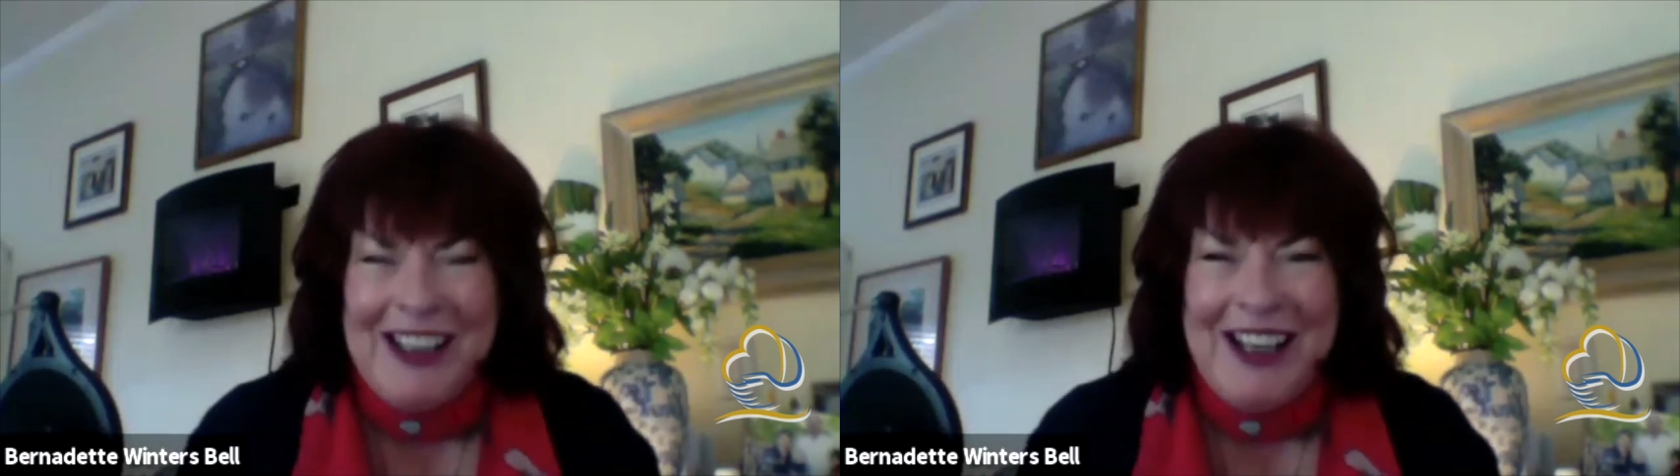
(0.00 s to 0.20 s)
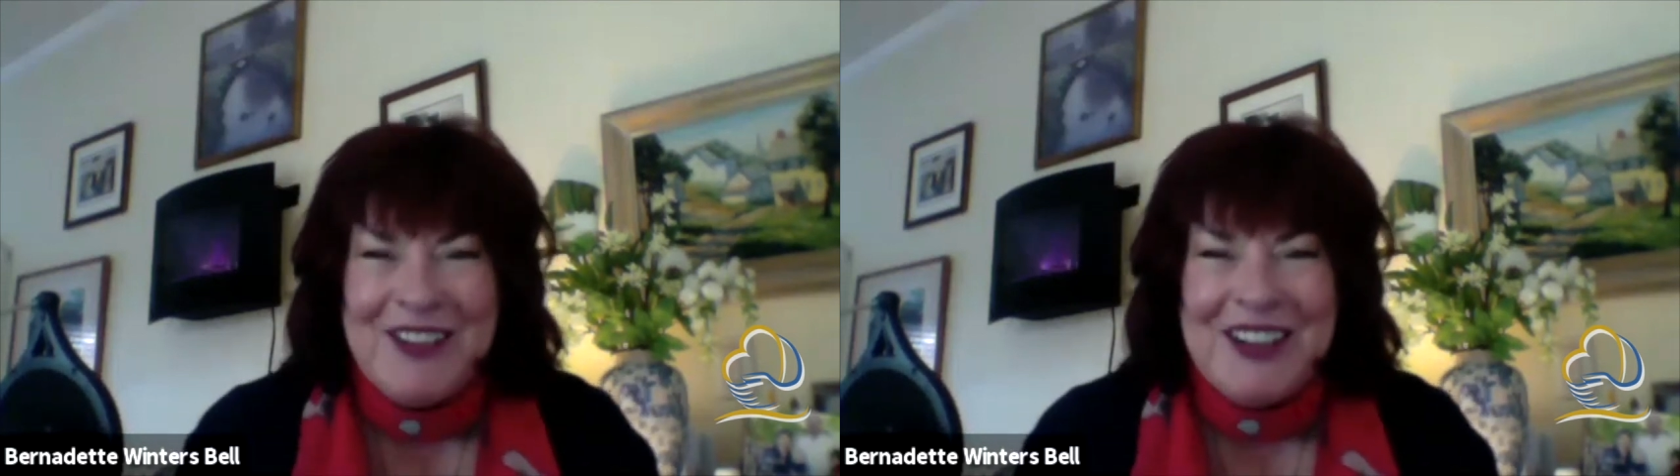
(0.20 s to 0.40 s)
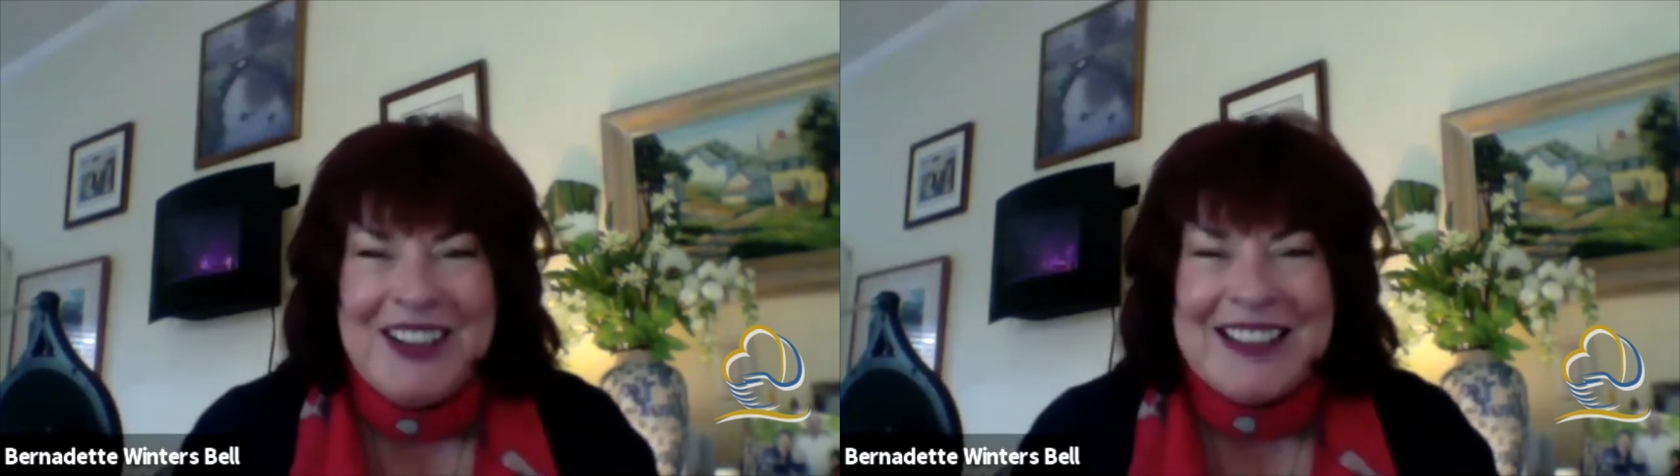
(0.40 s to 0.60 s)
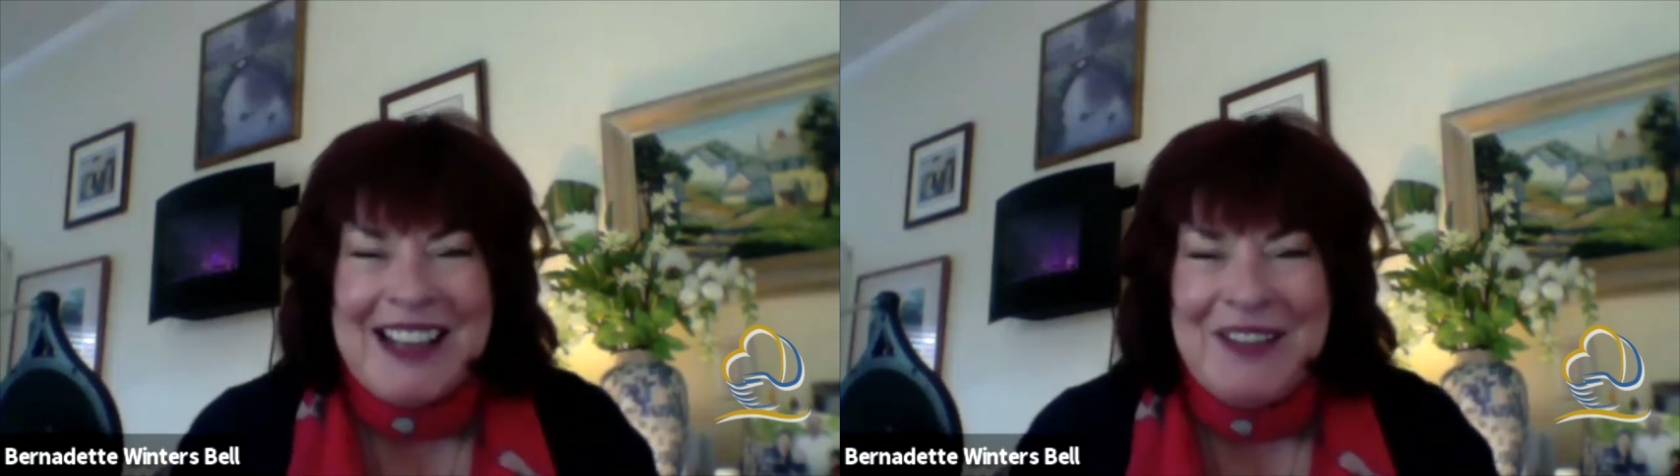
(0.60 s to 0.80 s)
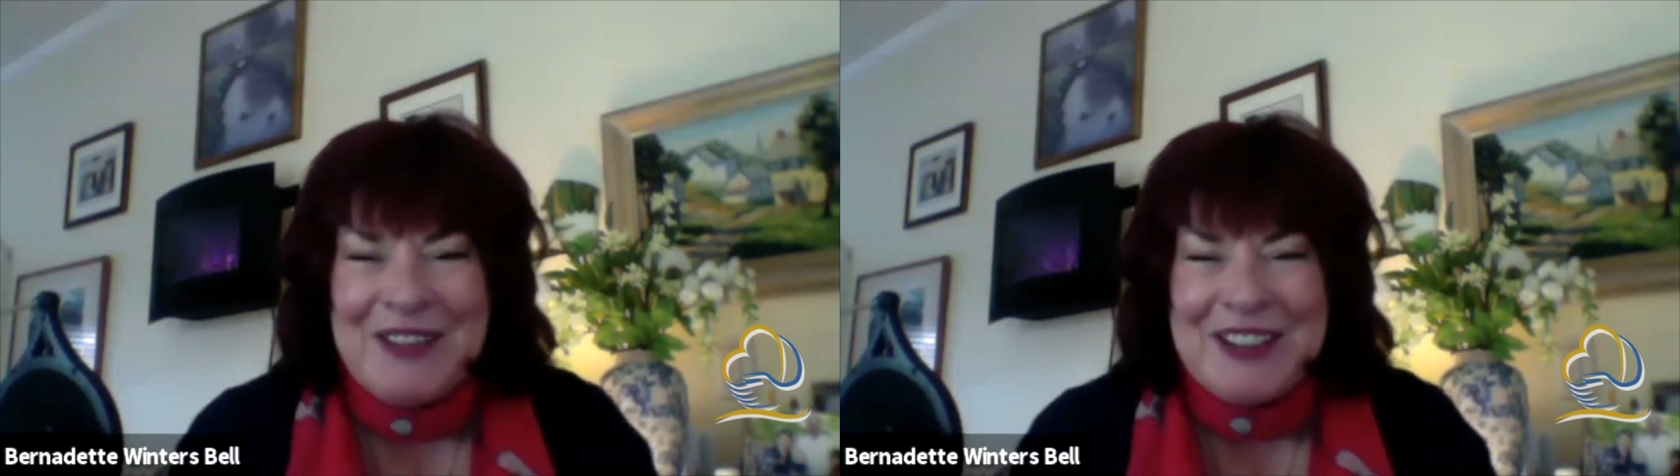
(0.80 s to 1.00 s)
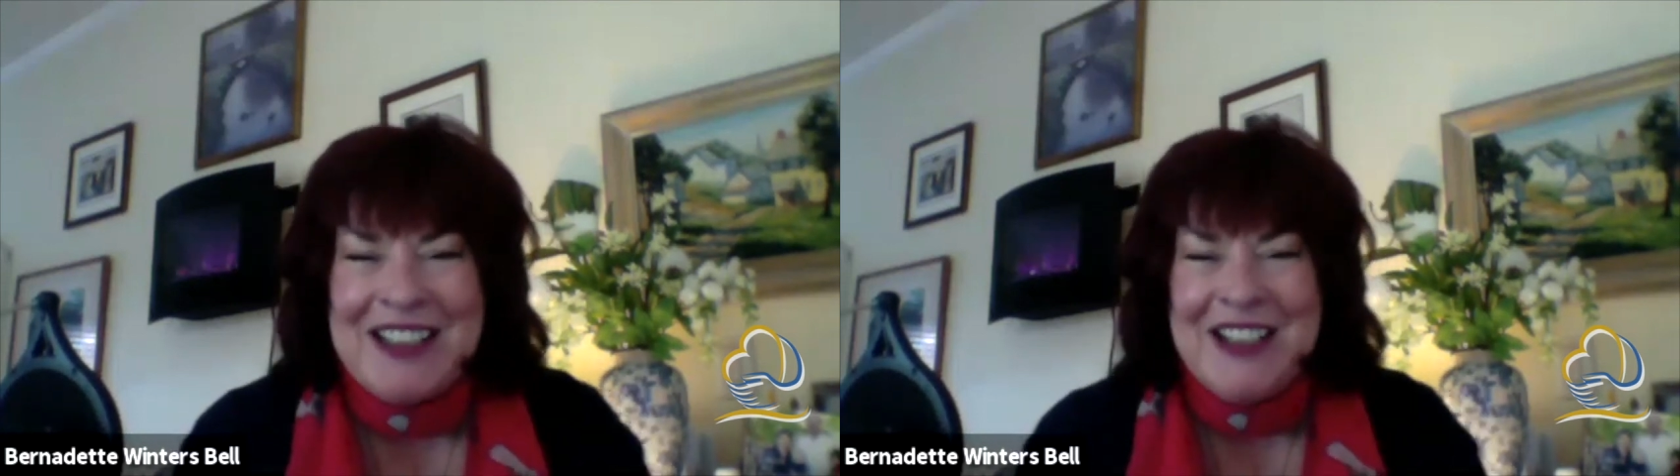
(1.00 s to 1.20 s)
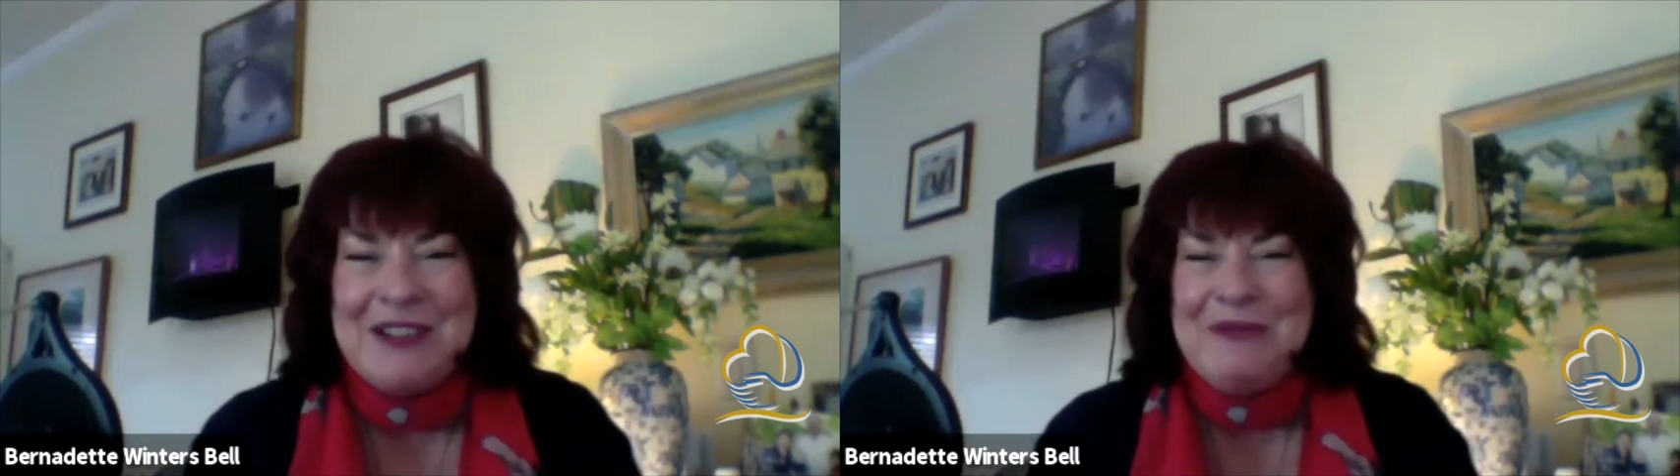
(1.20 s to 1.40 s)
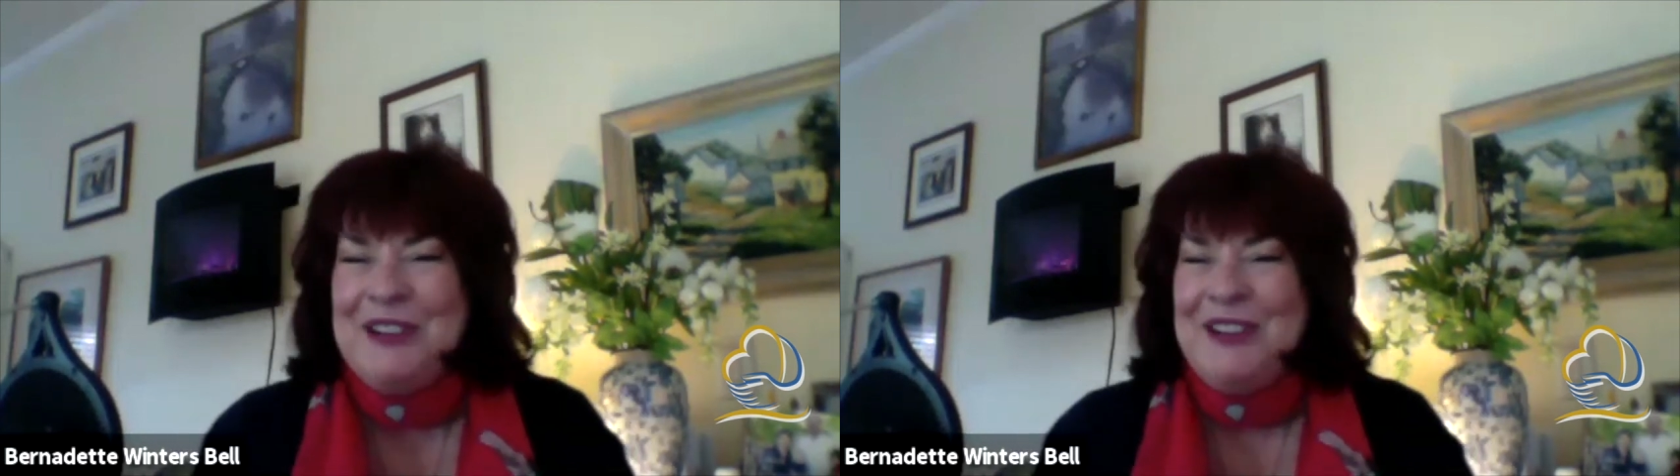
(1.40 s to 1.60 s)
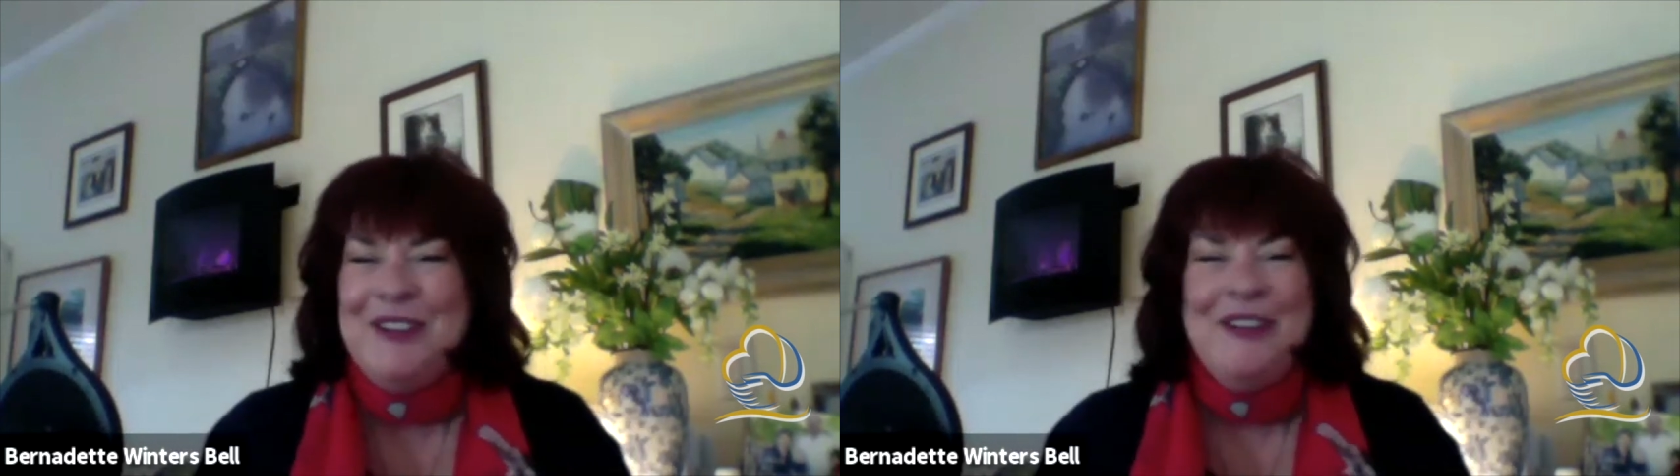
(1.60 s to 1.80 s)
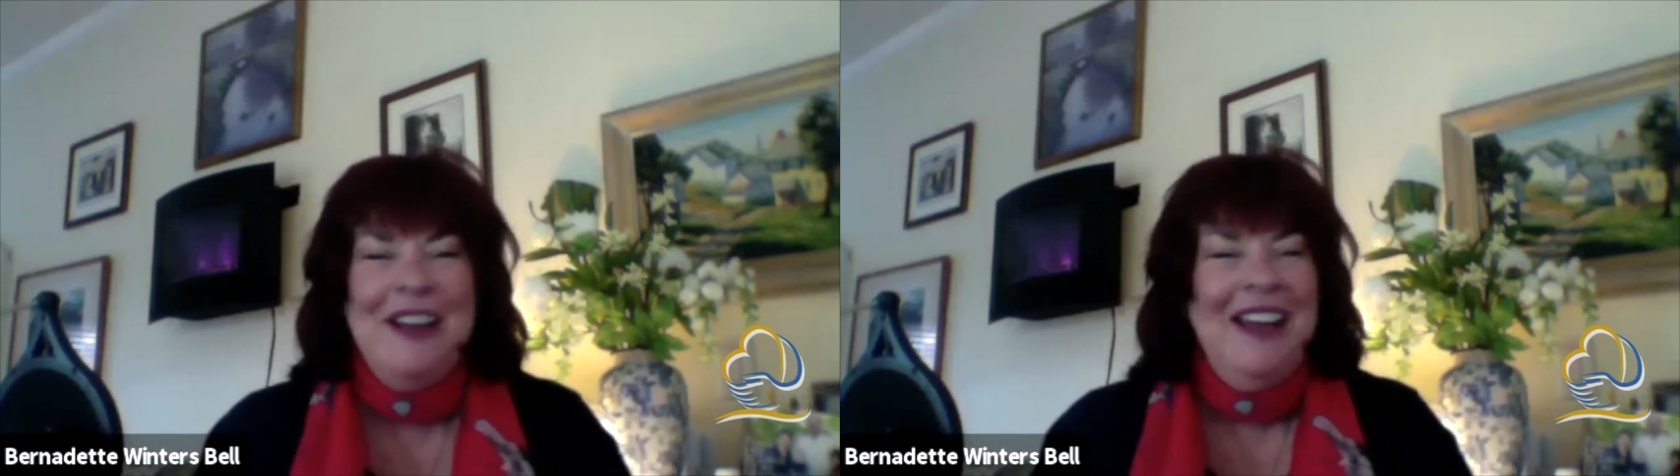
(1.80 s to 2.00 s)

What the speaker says: having this conversation with you.